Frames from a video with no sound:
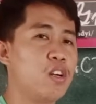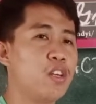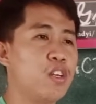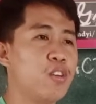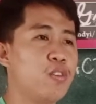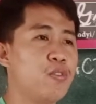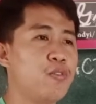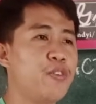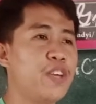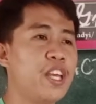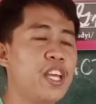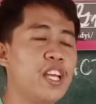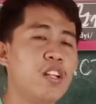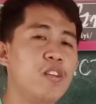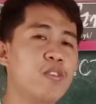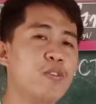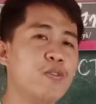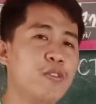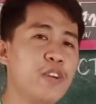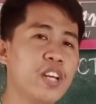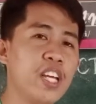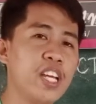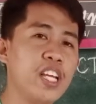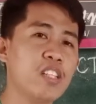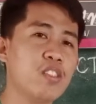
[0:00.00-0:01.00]
feel
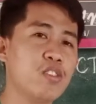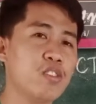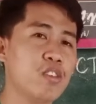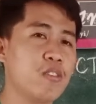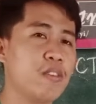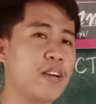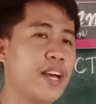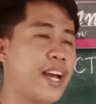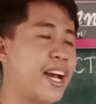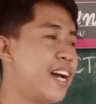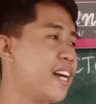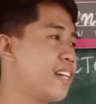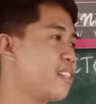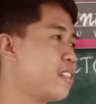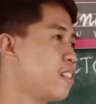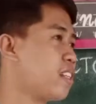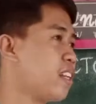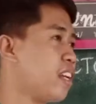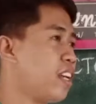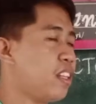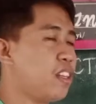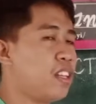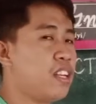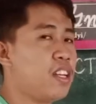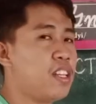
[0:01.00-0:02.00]
free to ask
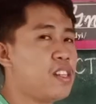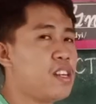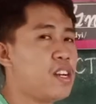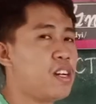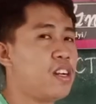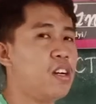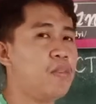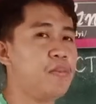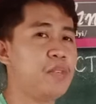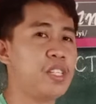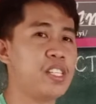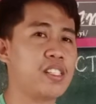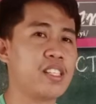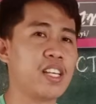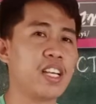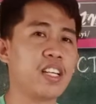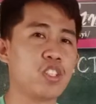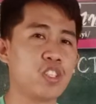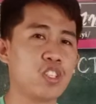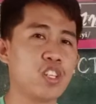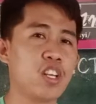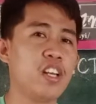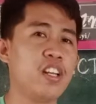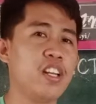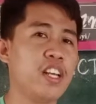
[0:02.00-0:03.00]
it in the comment
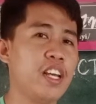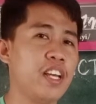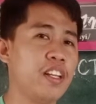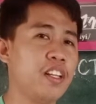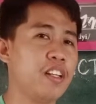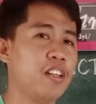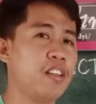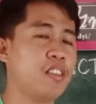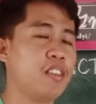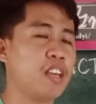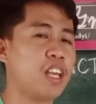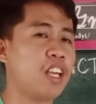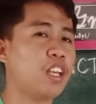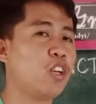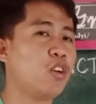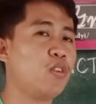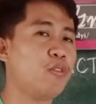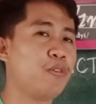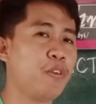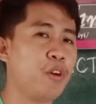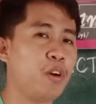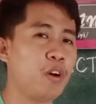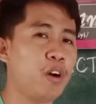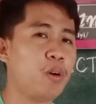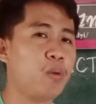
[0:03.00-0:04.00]
section. And thank you
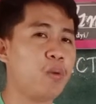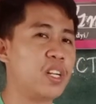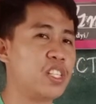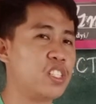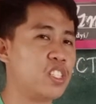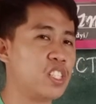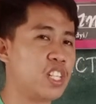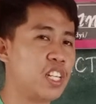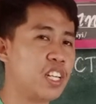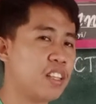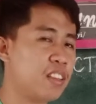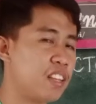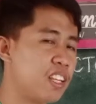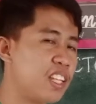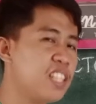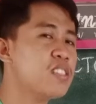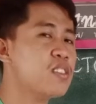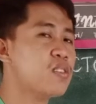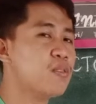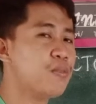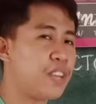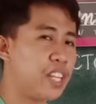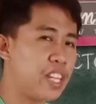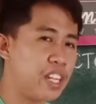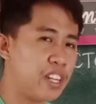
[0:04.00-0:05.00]
for watching this
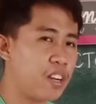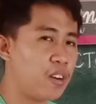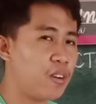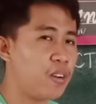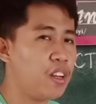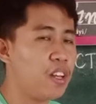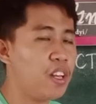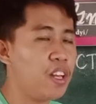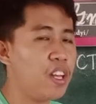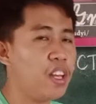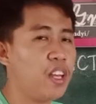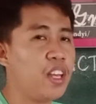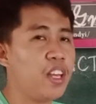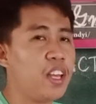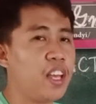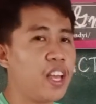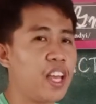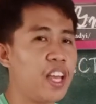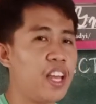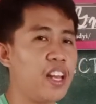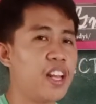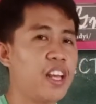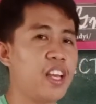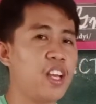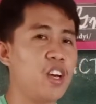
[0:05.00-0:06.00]
video.
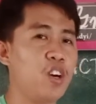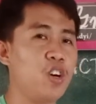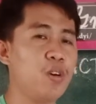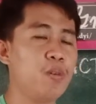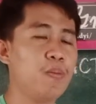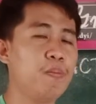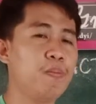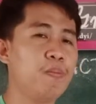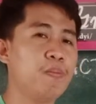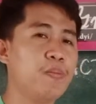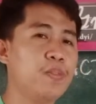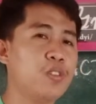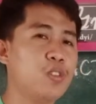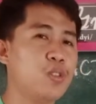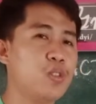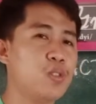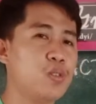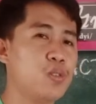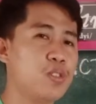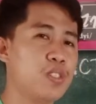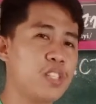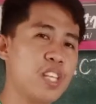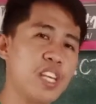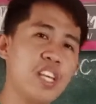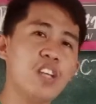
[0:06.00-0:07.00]
And I hope to
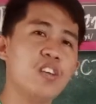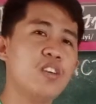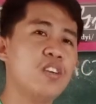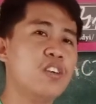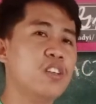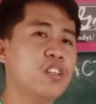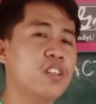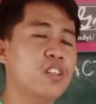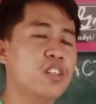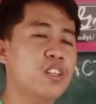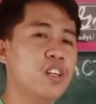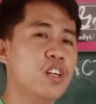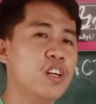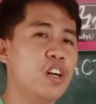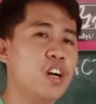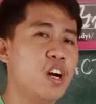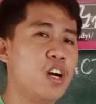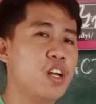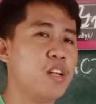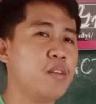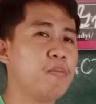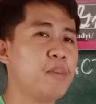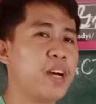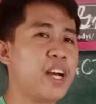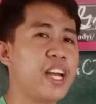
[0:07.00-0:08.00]
see you
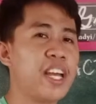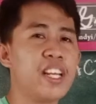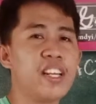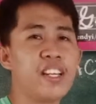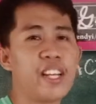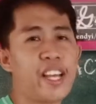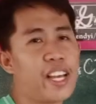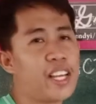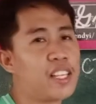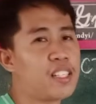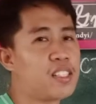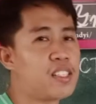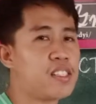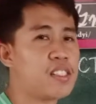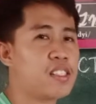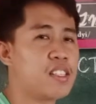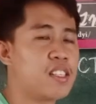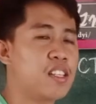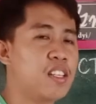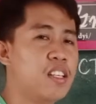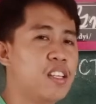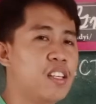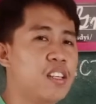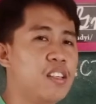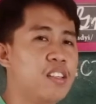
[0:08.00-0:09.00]
on my next
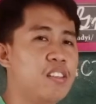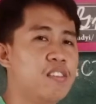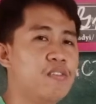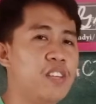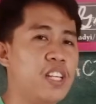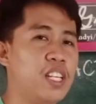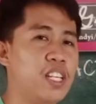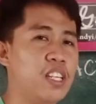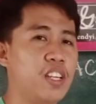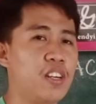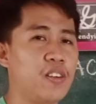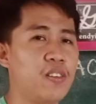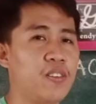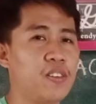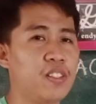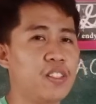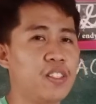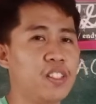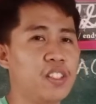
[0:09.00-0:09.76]
video.